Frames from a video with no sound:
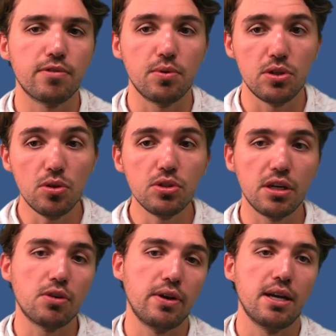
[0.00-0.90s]
for
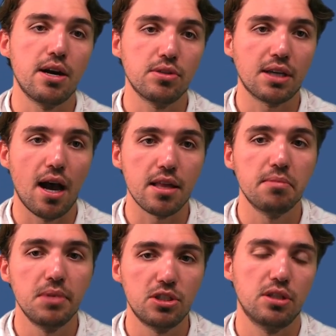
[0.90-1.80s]
reducing greenhouse gas
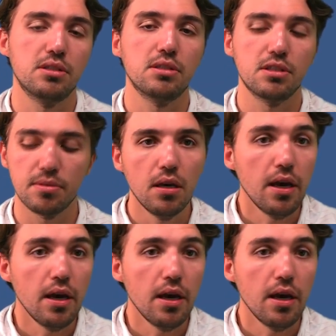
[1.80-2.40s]
emissions.